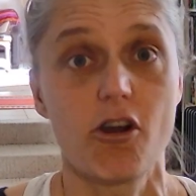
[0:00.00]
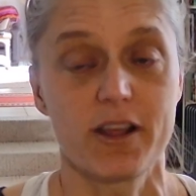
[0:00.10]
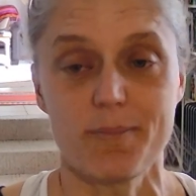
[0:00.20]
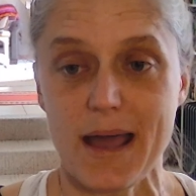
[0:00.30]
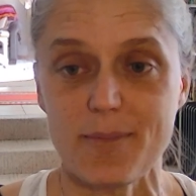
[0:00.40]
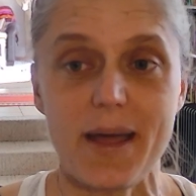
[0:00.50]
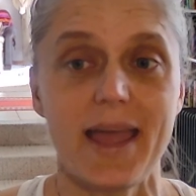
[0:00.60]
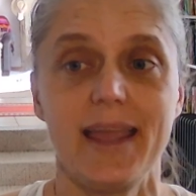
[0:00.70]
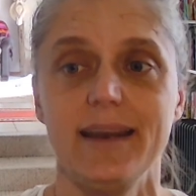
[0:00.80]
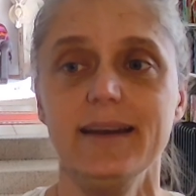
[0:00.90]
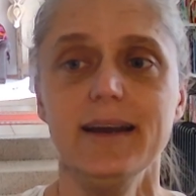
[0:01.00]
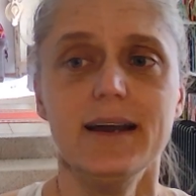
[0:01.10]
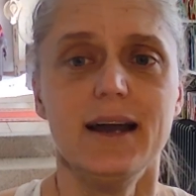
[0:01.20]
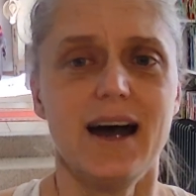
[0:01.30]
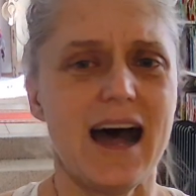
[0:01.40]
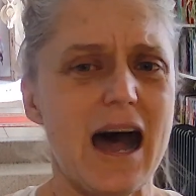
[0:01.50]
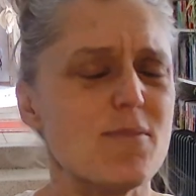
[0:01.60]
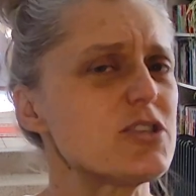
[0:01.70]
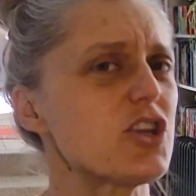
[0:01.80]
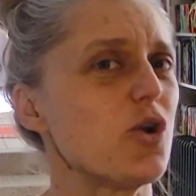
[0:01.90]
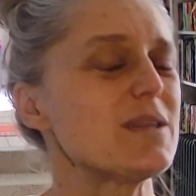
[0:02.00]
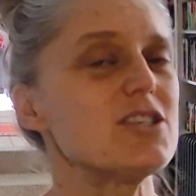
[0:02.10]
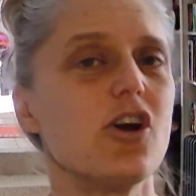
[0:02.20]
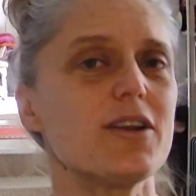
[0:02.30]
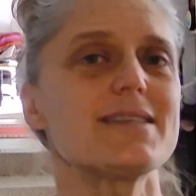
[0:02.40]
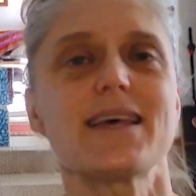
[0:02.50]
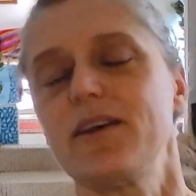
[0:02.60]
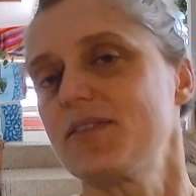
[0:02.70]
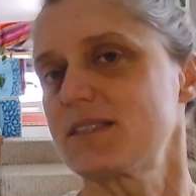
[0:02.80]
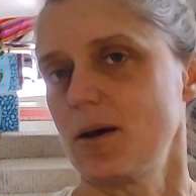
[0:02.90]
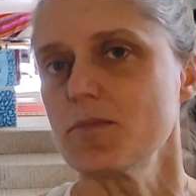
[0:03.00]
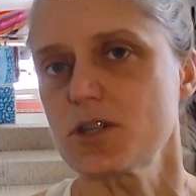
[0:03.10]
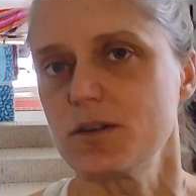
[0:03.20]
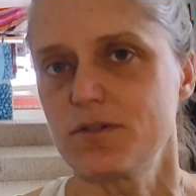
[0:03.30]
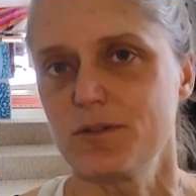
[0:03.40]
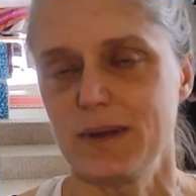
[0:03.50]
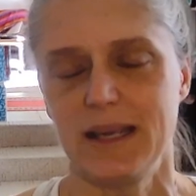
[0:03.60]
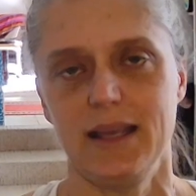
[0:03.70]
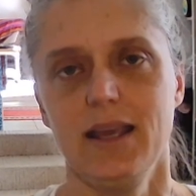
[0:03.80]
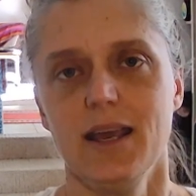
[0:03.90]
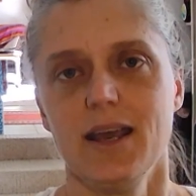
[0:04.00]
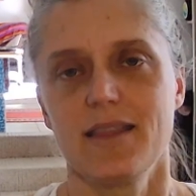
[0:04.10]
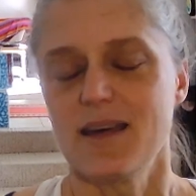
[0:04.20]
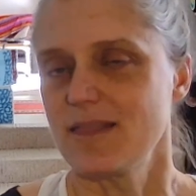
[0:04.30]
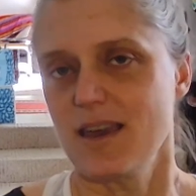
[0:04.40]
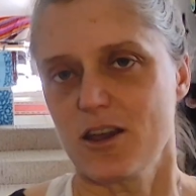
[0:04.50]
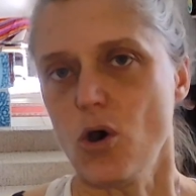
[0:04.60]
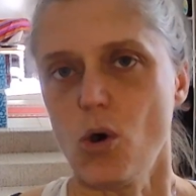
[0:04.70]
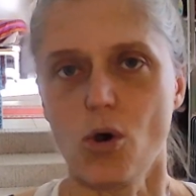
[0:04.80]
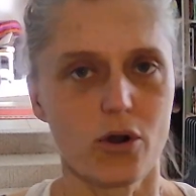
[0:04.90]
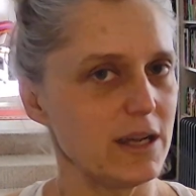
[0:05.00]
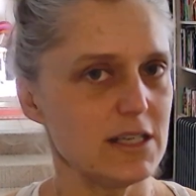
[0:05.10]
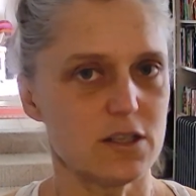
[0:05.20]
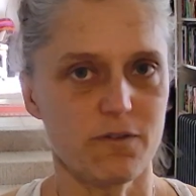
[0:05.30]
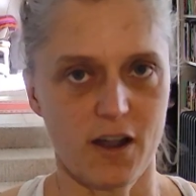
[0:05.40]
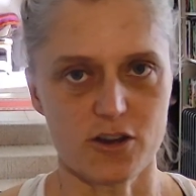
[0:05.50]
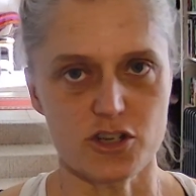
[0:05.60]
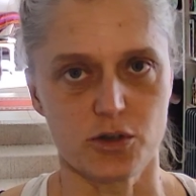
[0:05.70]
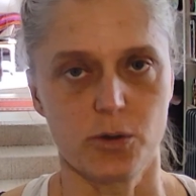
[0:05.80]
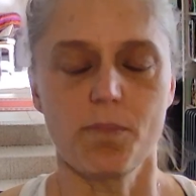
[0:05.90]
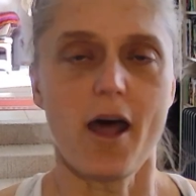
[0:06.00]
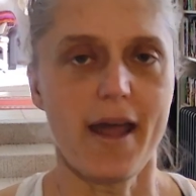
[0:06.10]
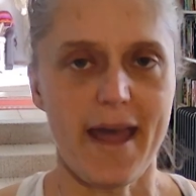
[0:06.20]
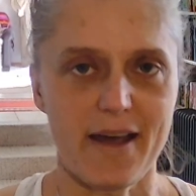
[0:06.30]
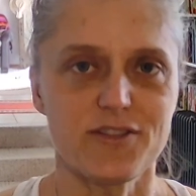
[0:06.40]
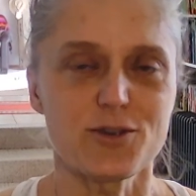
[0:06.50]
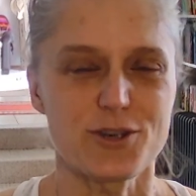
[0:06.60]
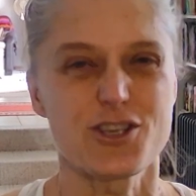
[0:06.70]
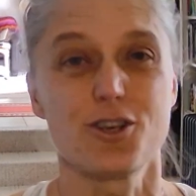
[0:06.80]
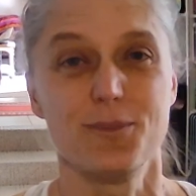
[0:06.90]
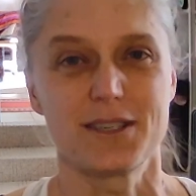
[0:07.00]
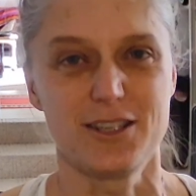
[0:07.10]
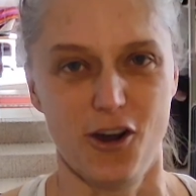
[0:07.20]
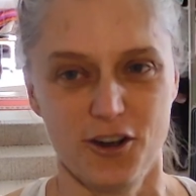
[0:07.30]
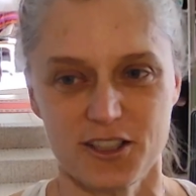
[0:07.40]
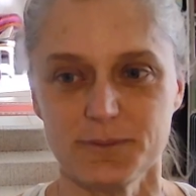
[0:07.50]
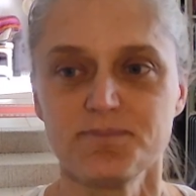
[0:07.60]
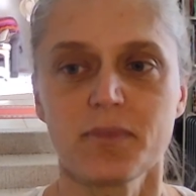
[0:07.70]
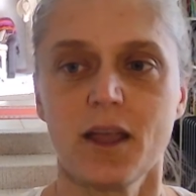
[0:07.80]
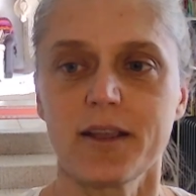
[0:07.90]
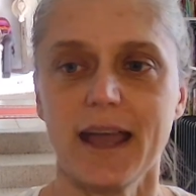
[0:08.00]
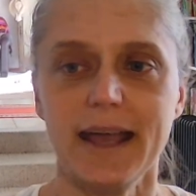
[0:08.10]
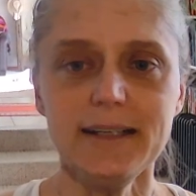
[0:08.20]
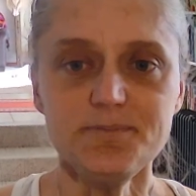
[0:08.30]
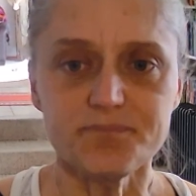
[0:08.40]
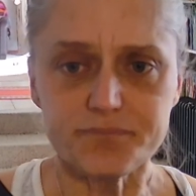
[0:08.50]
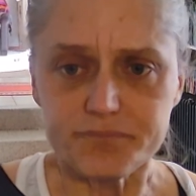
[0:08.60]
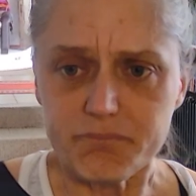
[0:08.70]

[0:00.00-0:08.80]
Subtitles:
chronic back pain. So it's not a safe assumption for me that their core is functional. I have to assume it's not. Okay.